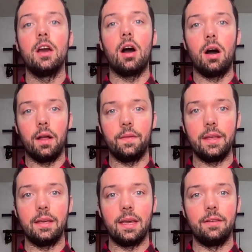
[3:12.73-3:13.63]
on
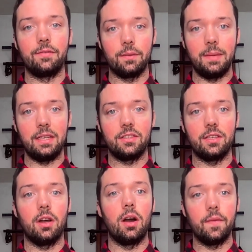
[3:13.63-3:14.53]
the information,
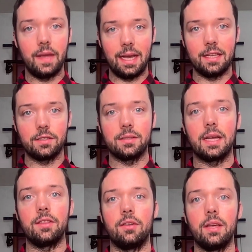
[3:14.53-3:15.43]
on the answers
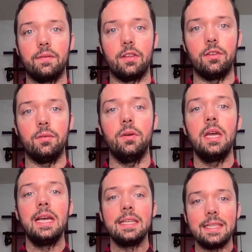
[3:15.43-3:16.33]
that they're giving you.
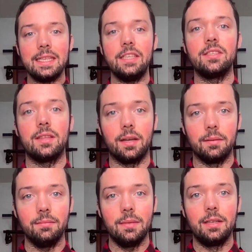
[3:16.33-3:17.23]
Teach
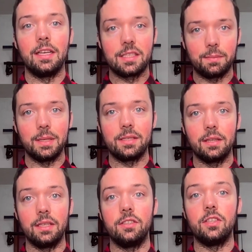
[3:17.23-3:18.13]
them
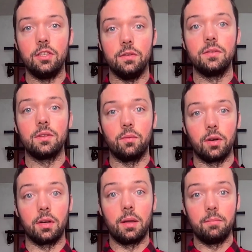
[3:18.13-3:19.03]
explicitly to use the
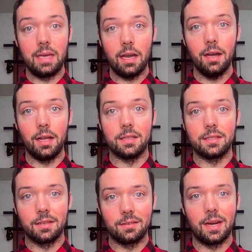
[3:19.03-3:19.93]
word because,
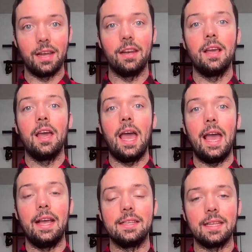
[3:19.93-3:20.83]
right?
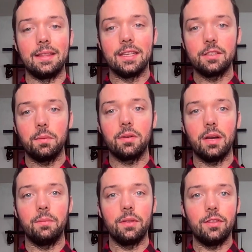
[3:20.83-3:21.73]
And this will
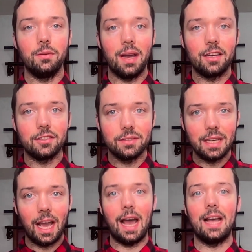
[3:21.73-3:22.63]
come with you actually
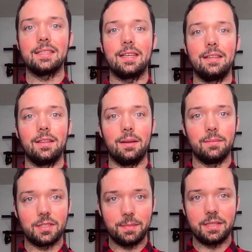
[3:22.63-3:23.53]
asking them
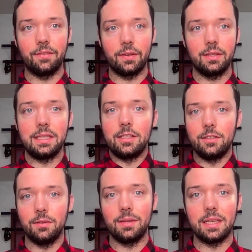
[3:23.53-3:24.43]
specifically to
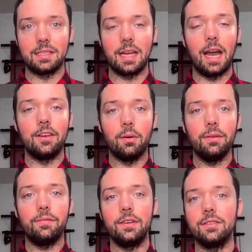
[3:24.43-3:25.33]
do this. I know it
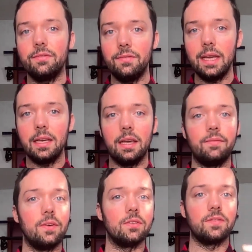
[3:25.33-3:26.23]
feels fake, it
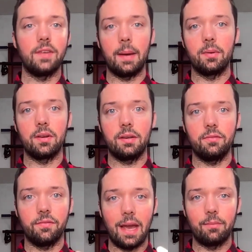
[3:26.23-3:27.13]
feels
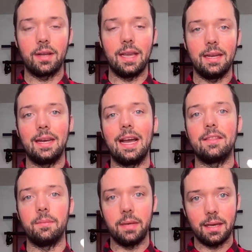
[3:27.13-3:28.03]
fabricated at the
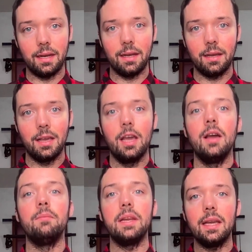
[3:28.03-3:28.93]
beginning,
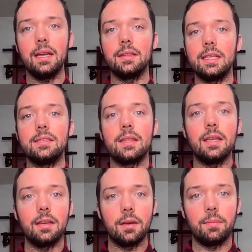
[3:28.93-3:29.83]
but again, let's
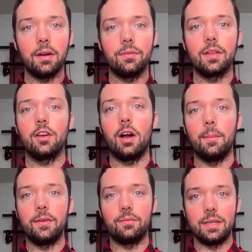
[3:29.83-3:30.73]
think about the
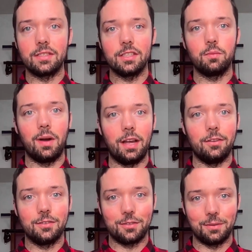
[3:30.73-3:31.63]
common reasons why your
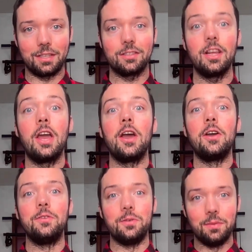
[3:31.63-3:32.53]
students
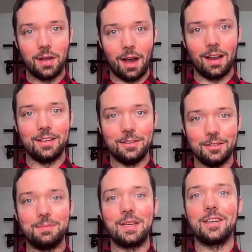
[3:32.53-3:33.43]
do not
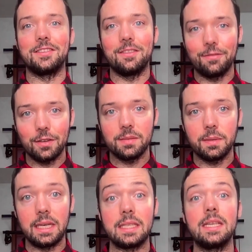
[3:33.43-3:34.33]
use because in the first
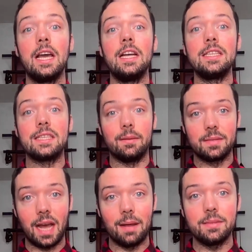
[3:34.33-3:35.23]
place.
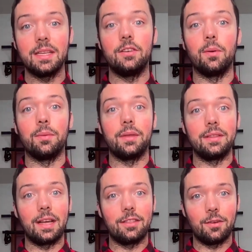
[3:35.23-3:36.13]
Sometimes they don't think
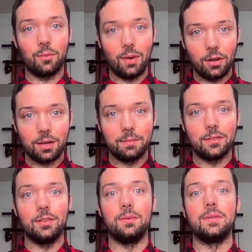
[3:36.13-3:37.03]
that they're welcome
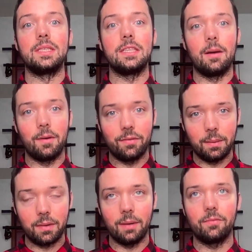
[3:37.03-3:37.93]
to. Some of
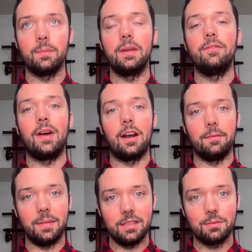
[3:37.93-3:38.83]
them come from
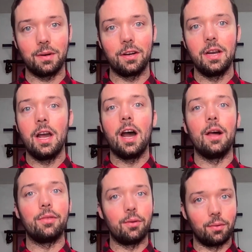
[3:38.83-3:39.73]
environments where
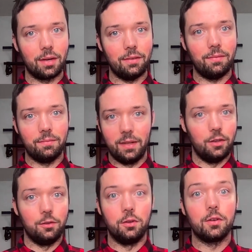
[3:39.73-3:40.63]
authority,
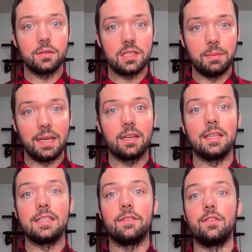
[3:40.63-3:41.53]
you don't speak
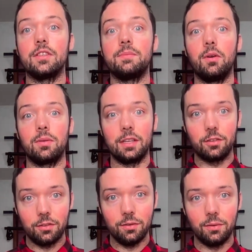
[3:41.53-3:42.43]
unless if you're spoken
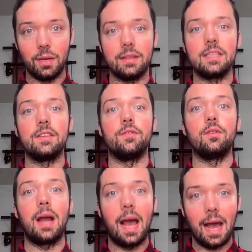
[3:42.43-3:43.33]
to, unless if
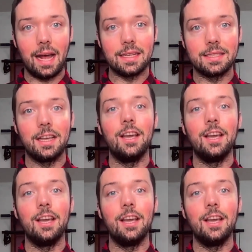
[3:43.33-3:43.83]
you're asked.